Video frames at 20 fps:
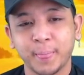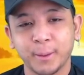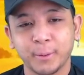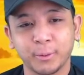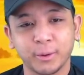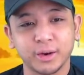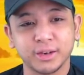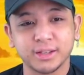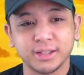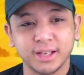
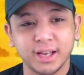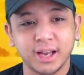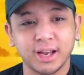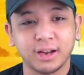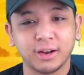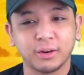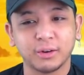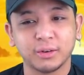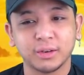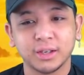Whereas
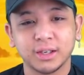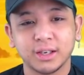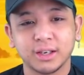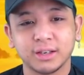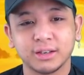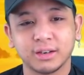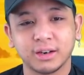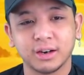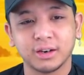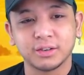now,
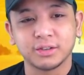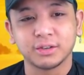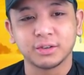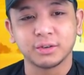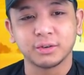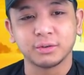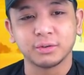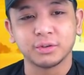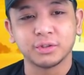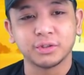Naruto,